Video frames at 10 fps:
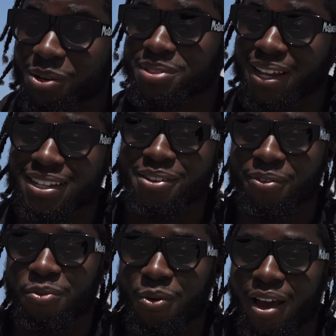obsessive
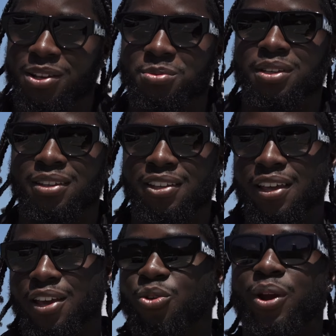if you ask me.
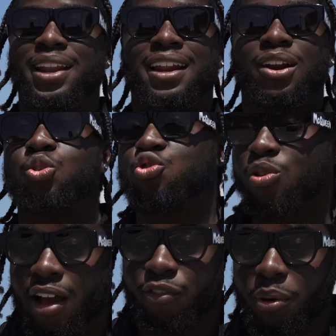Granted, I don't
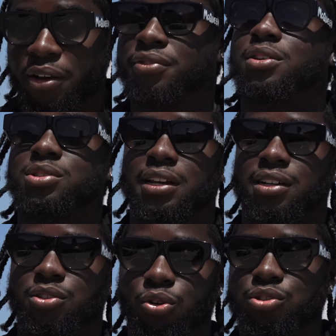drive on my vehicles like I
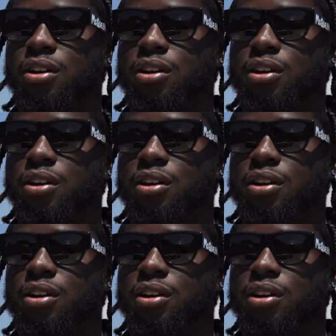told